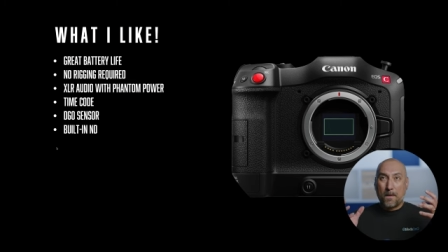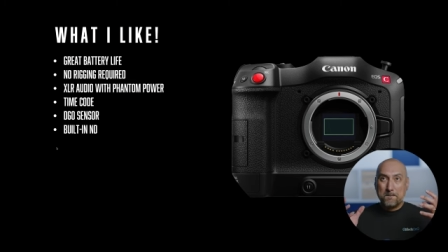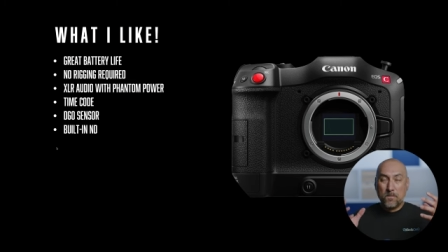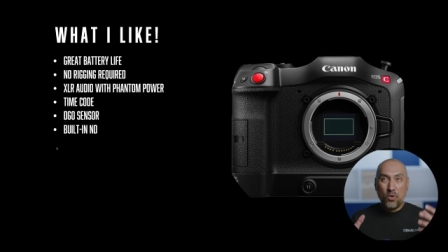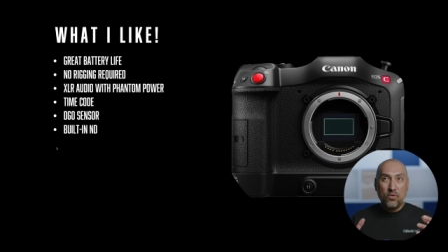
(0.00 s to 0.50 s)

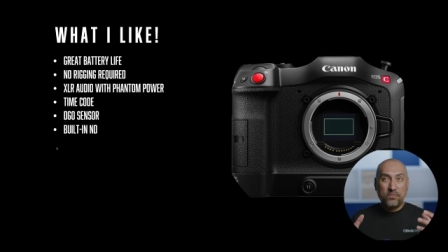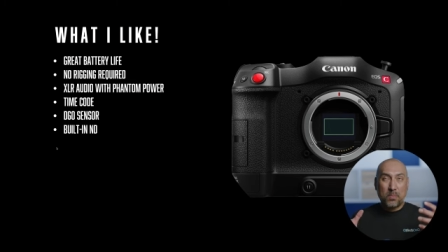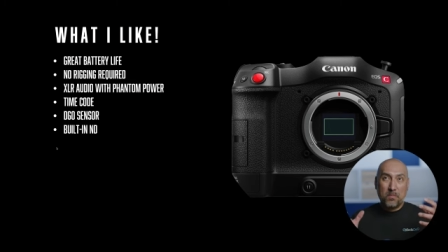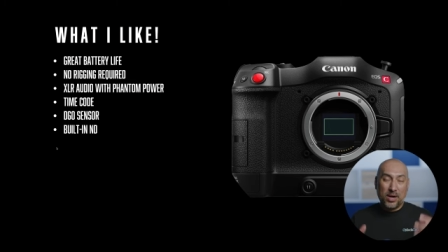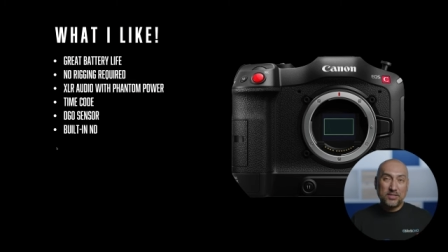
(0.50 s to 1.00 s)
move
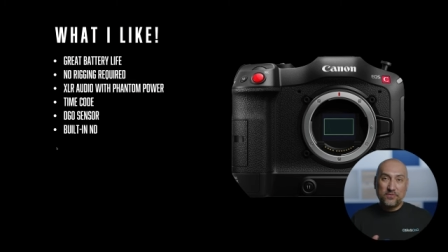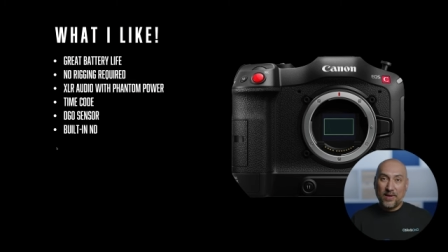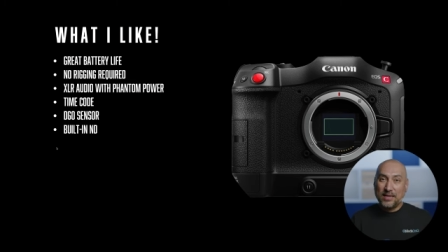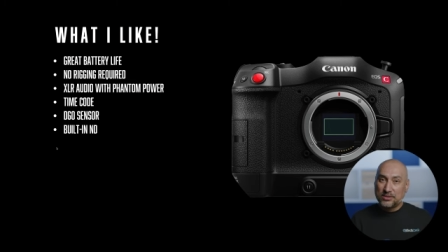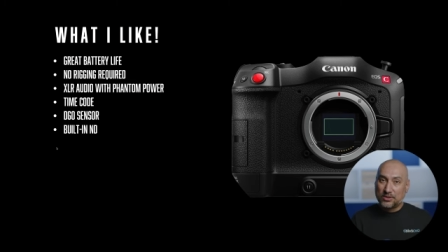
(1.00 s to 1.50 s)
much
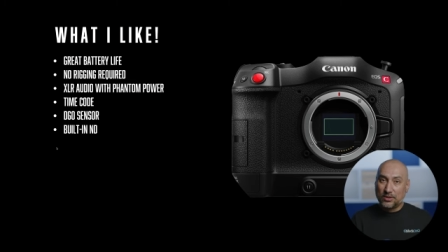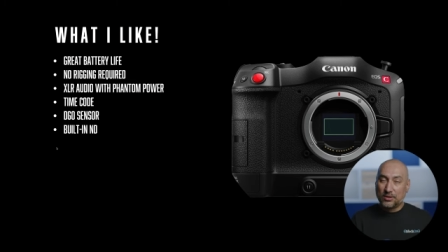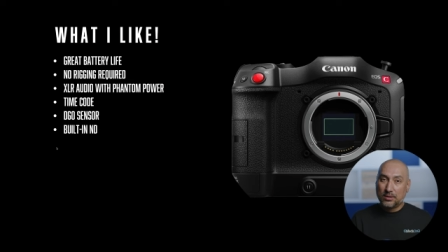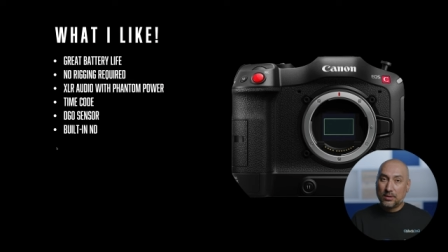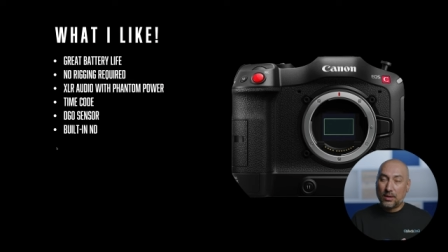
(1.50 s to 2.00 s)

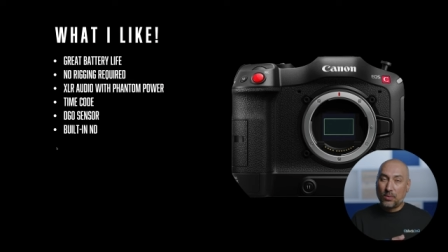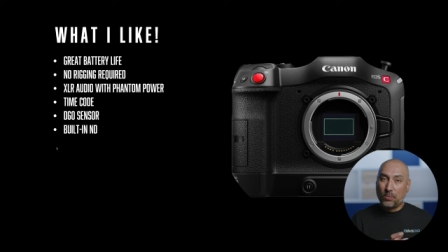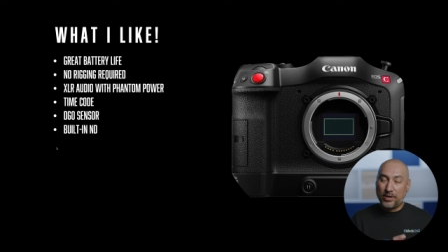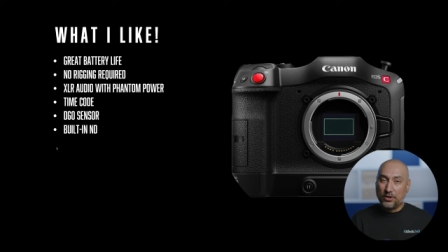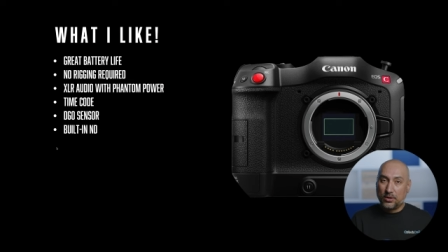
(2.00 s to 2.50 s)
faster
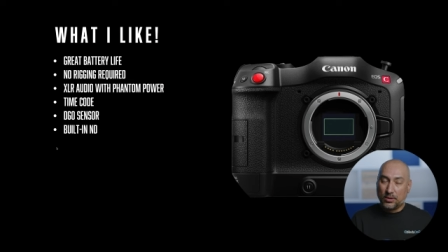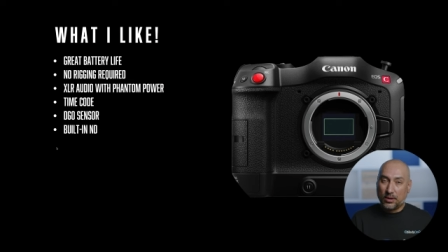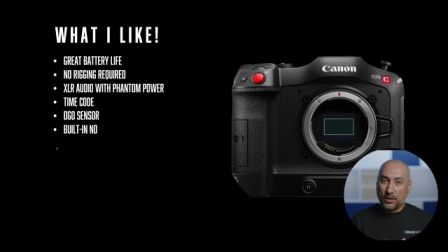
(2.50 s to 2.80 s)
when you're